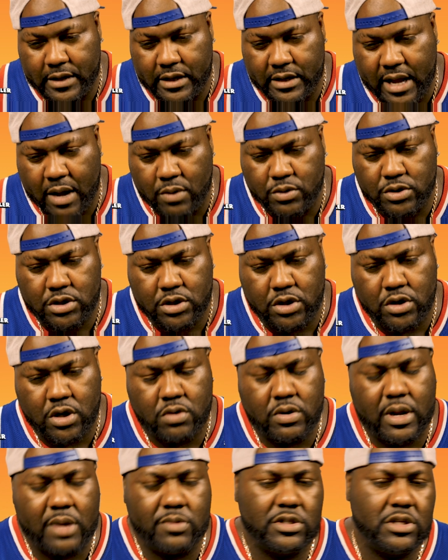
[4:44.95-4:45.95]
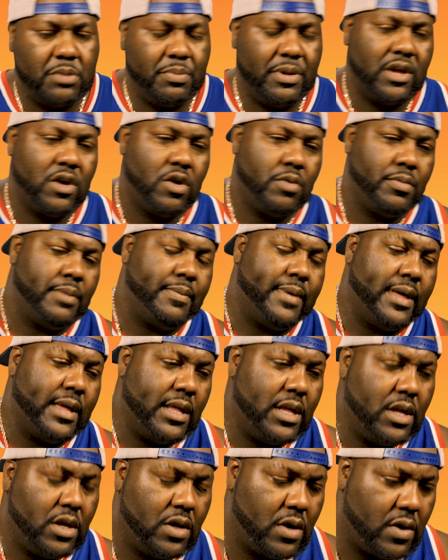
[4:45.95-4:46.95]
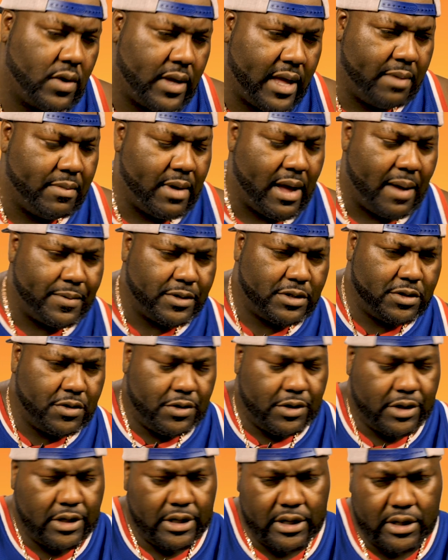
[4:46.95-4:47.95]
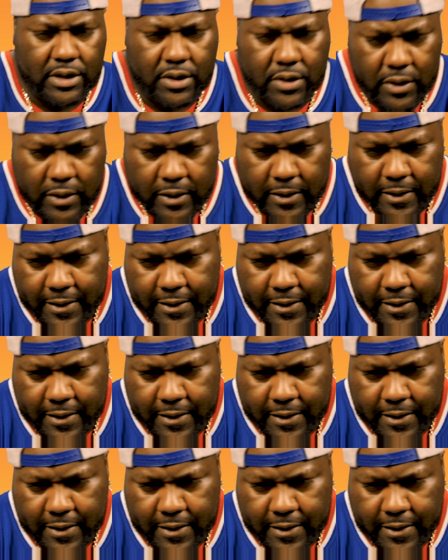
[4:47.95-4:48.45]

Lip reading: that was the big homie, man. He, you know, gave me opportunity and